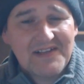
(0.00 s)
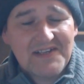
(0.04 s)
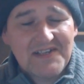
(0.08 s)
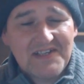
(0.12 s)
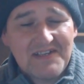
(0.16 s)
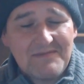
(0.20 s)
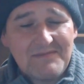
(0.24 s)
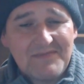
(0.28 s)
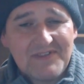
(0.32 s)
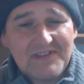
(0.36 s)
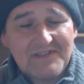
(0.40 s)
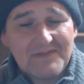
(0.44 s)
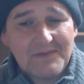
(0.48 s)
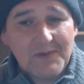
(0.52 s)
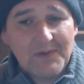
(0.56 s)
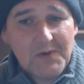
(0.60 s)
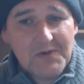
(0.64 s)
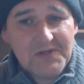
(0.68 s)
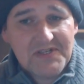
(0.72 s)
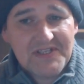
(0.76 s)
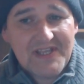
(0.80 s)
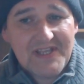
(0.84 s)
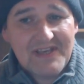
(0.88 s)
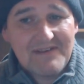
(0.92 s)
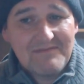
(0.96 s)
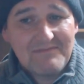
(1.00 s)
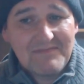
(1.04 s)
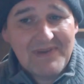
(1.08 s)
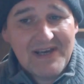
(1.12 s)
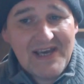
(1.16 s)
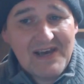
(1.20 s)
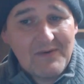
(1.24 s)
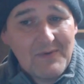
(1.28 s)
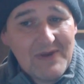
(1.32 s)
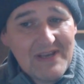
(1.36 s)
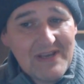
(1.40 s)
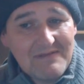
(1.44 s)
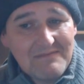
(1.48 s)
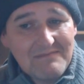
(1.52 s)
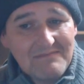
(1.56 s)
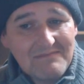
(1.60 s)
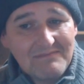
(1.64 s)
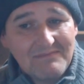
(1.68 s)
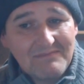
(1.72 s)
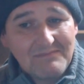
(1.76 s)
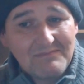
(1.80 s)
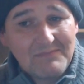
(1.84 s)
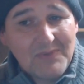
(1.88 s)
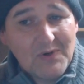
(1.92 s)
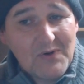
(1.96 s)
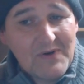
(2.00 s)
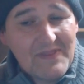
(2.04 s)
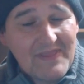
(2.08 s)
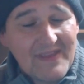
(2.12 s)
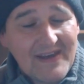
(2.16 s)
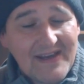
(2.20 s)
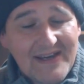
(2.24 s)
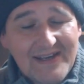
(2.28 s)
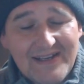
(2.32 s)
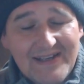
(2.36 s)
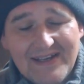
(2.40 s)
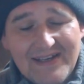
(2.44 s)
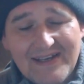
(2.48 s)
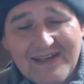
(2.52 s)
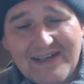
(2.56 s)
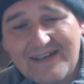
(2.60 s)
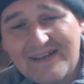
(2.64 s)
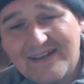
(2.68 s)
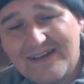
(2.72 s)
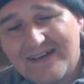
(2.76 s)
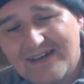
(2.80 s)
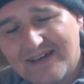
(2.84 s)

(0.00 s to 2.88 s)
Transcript: I seem to have lost it, but I went and bought that, and